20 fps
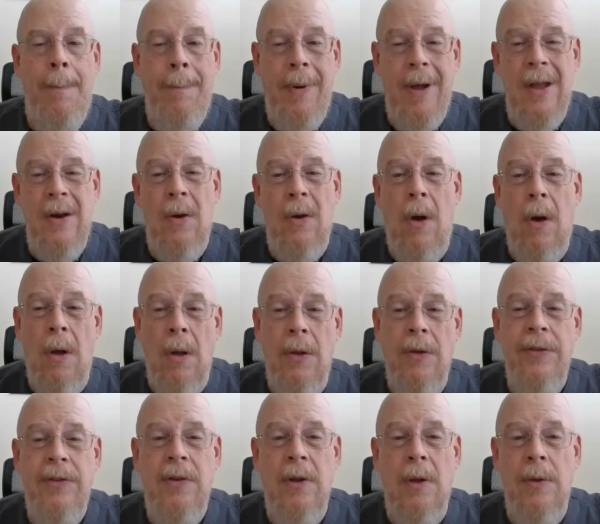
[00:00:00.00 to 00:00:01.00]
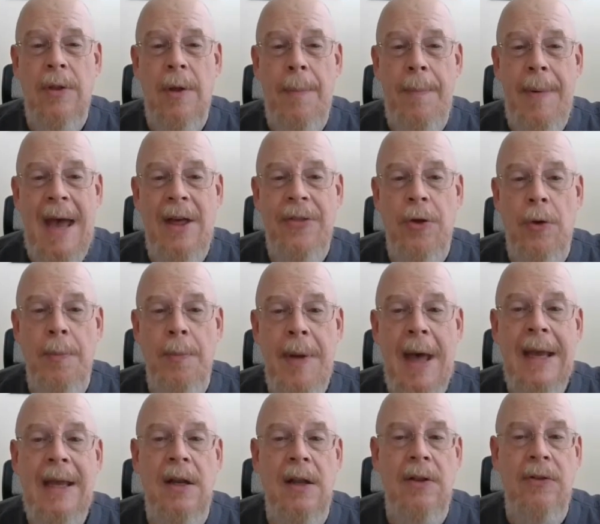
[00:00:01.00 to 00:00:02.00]
but also the
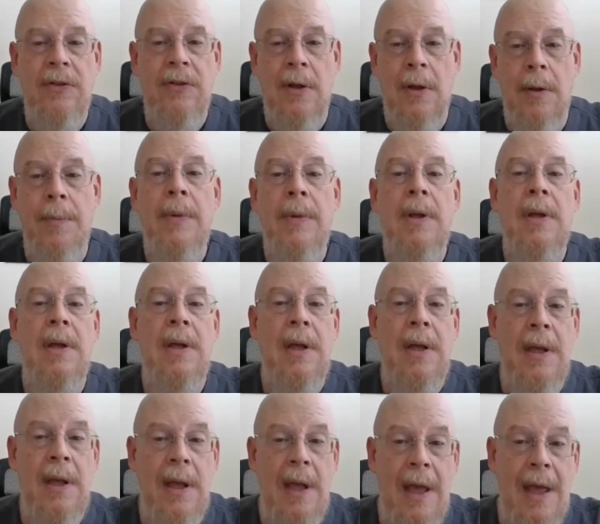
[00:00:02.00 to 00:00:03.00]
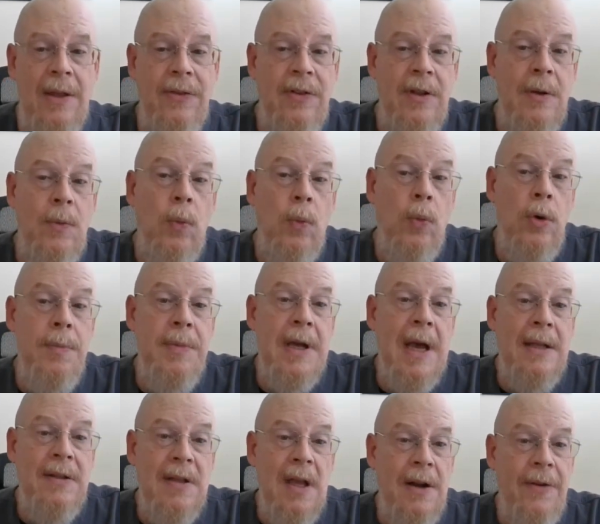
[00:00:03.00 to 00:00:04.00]
pathomechanism as it would be
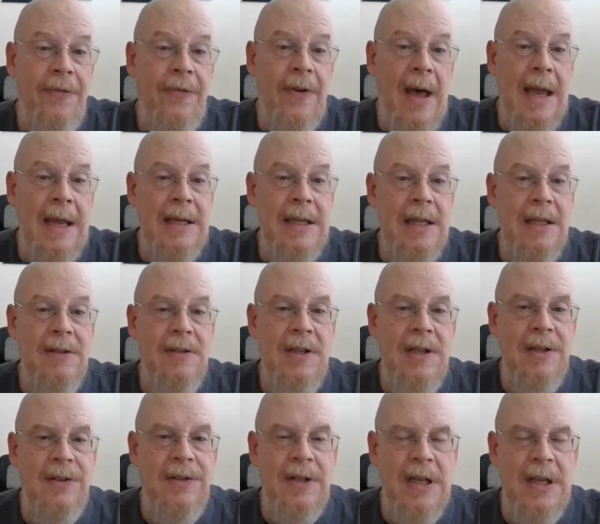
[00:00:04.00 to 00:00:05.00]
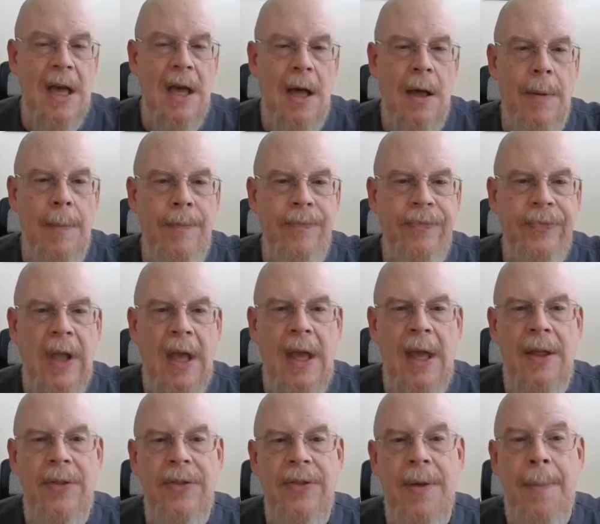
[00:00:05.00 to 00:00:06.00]
identified in TCM.
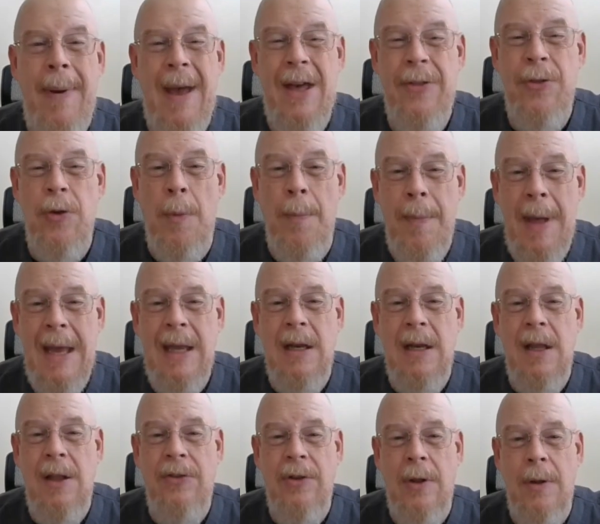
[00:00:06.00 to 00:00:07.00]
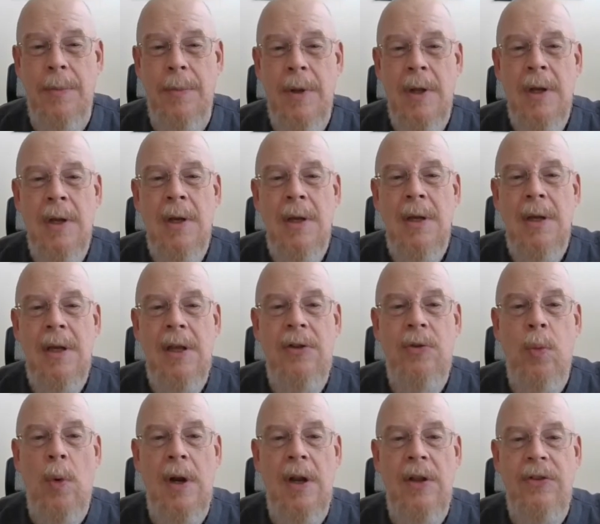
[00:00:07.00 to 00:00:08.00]
And the pathomechanism
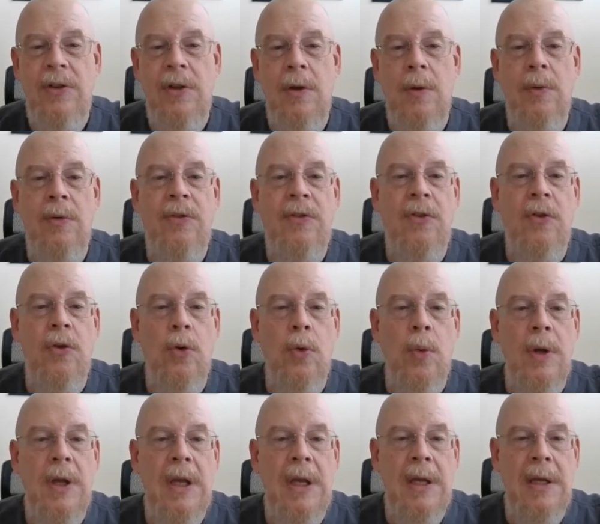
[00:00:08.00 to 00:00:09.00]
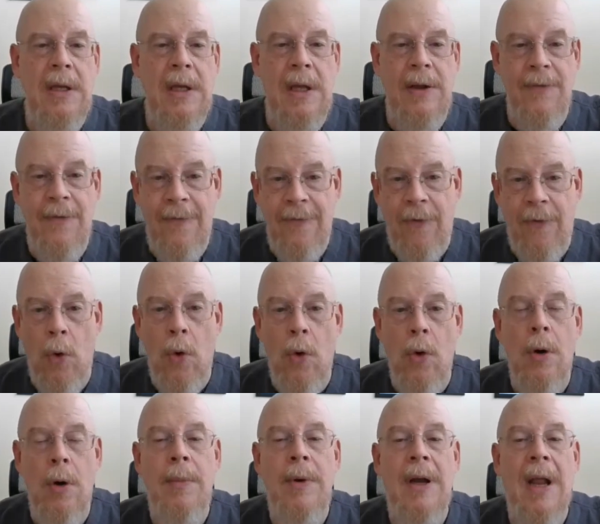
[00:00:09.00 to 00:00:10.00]
is what is used to
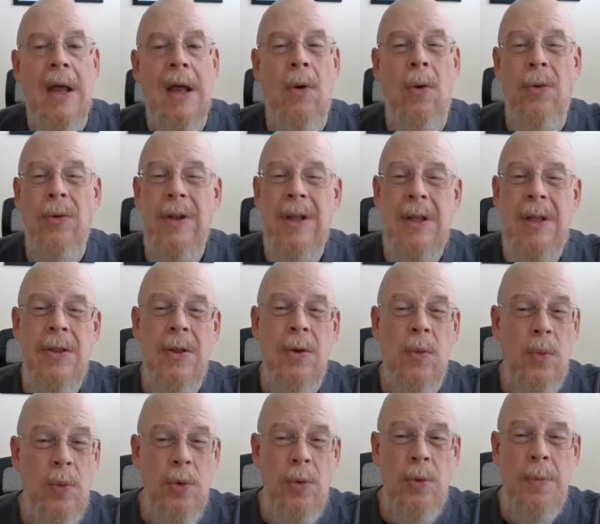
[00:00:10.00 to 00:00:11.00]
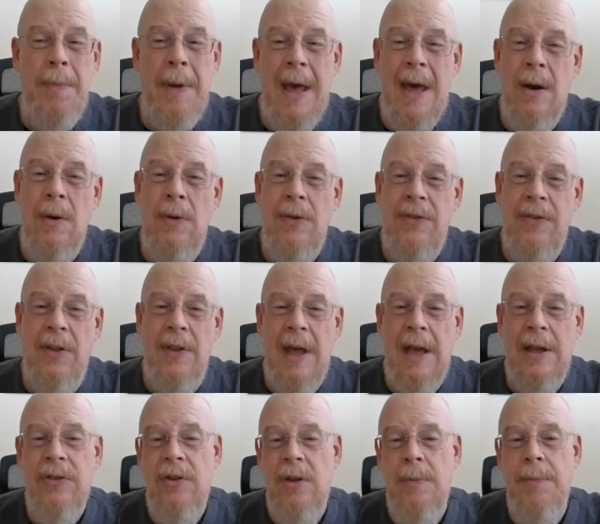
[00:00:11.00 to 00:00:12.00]
inform not only the root pattern
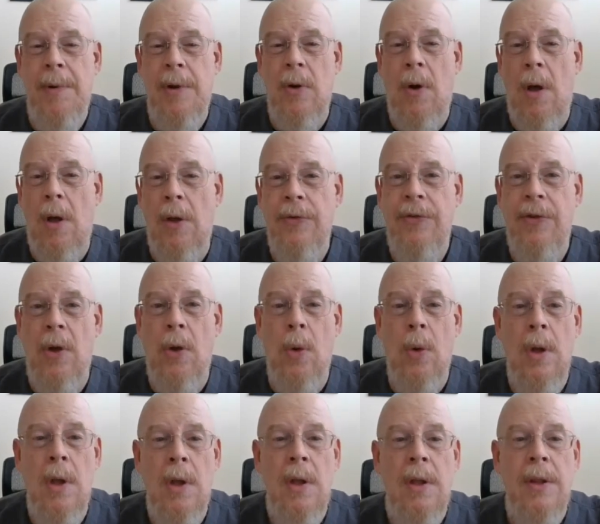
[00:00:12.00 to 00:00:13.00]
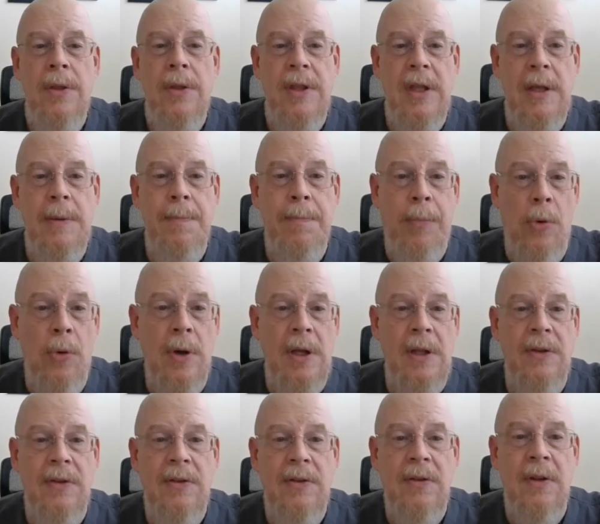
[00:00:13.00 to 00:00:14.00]
selection, but also the
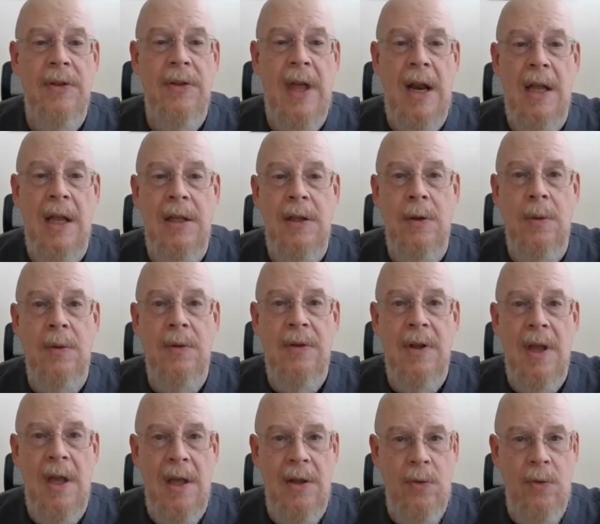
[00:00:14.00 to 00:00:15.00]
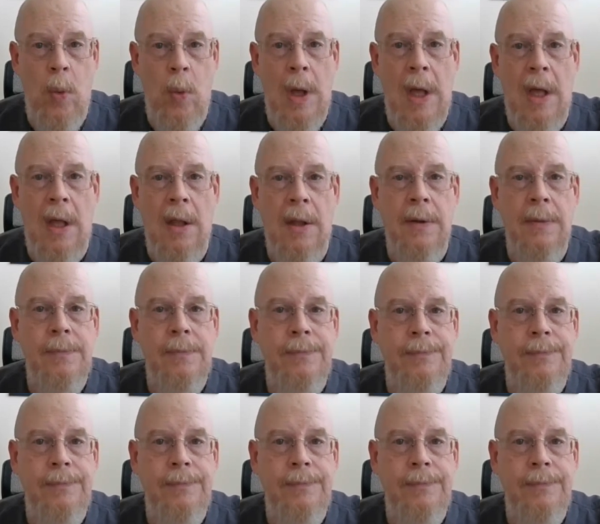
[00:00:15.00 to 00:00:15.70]
points that I use as well.